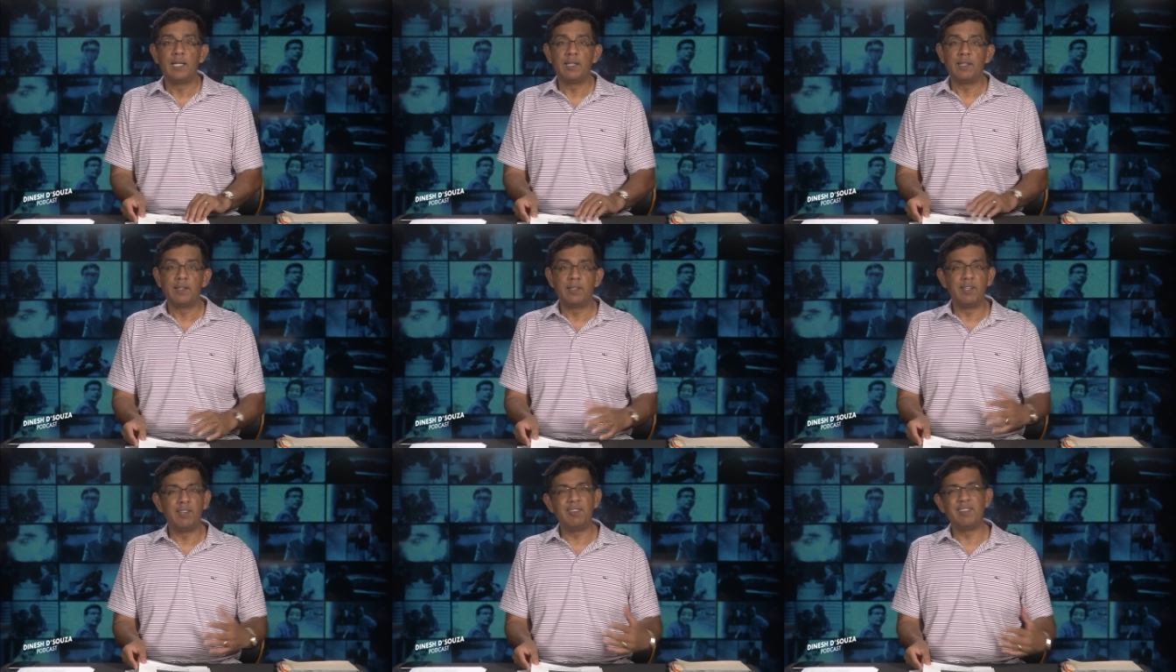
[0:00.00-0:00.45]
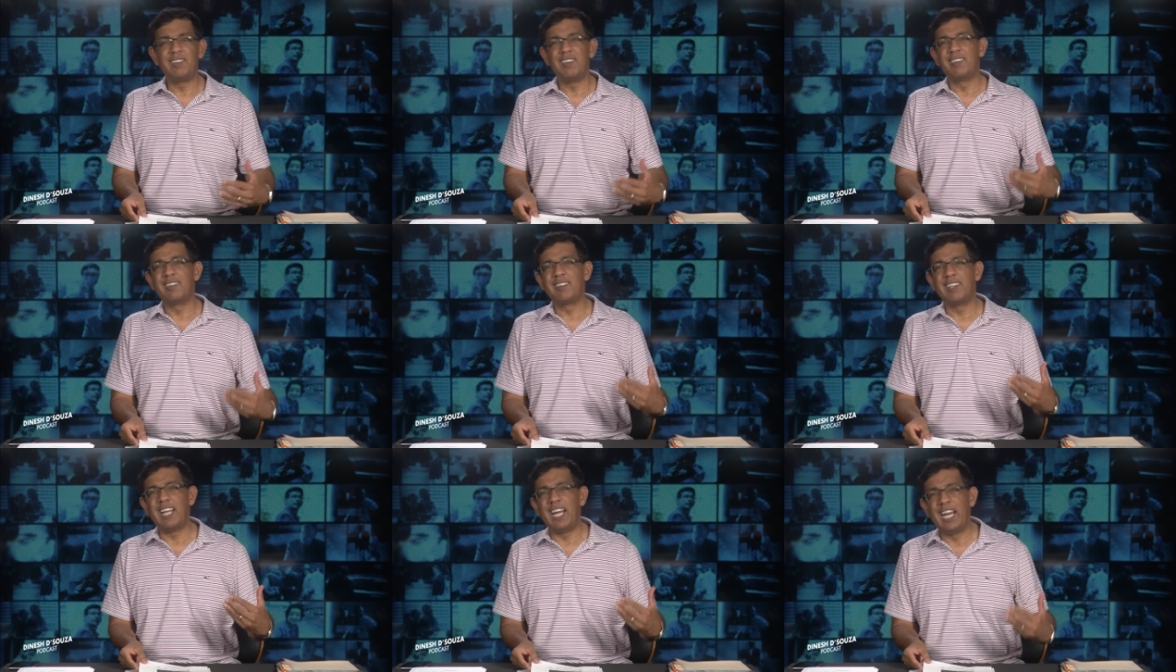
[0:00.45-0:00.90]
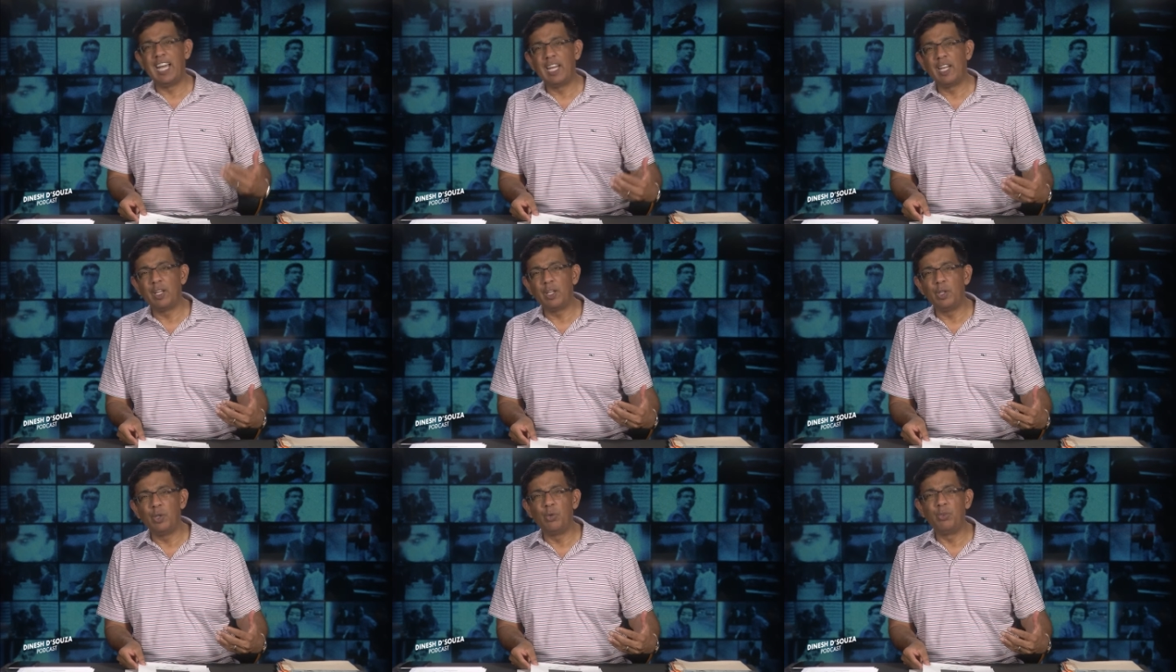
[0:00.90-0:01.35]
this is
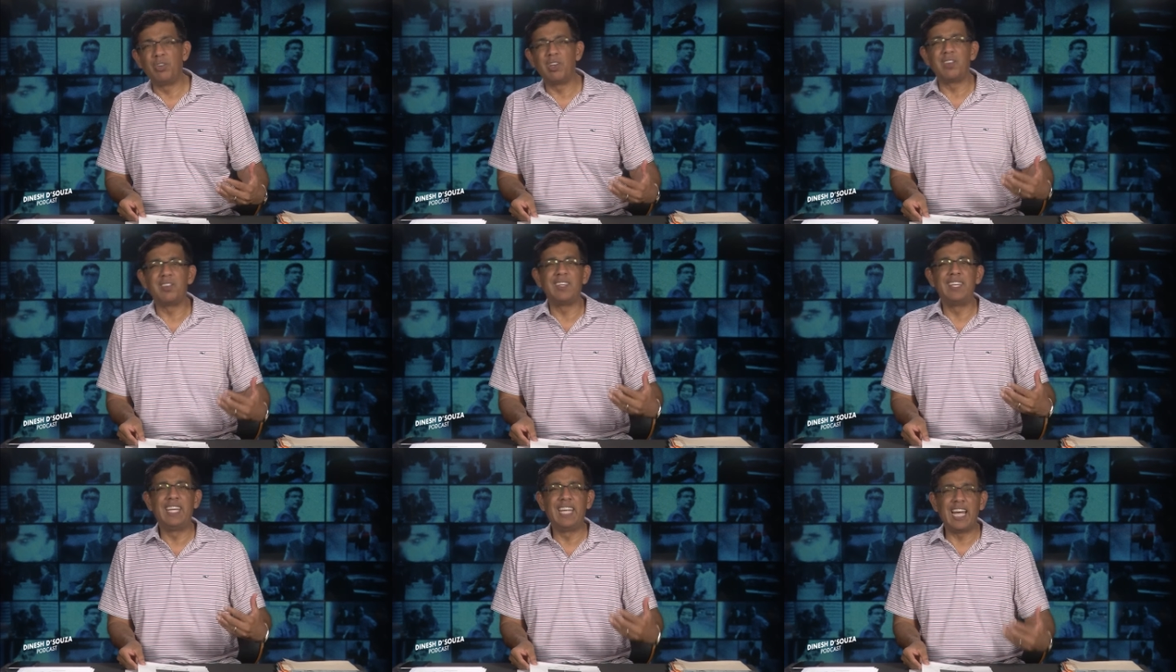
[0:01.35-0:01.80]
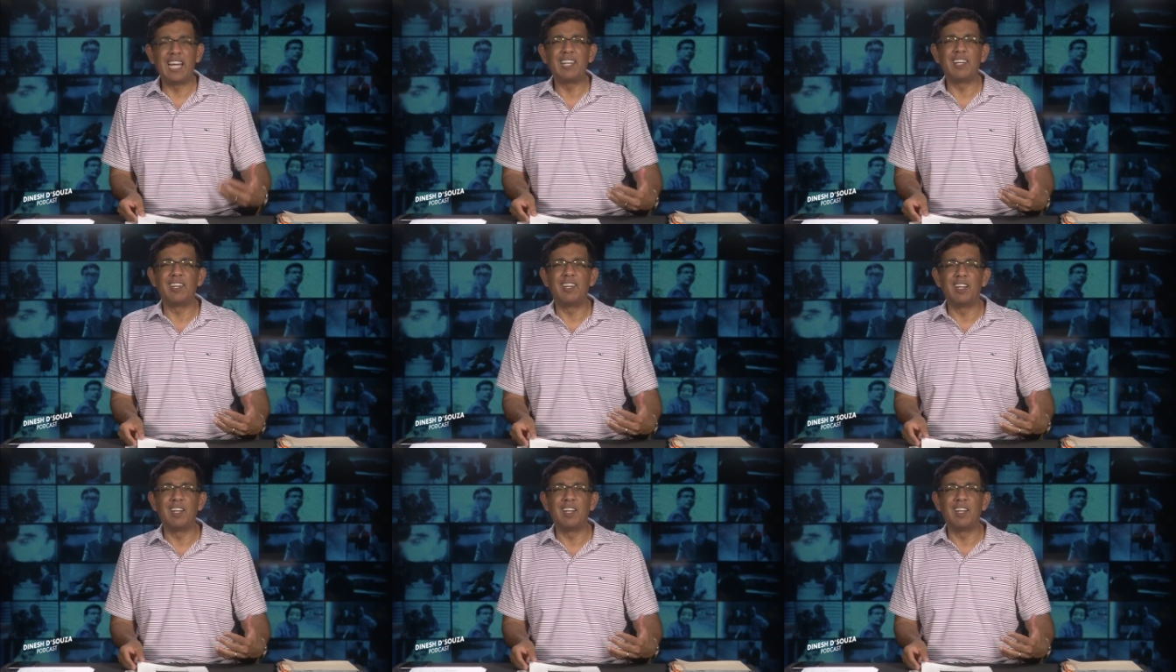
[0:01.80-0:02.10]
like you just get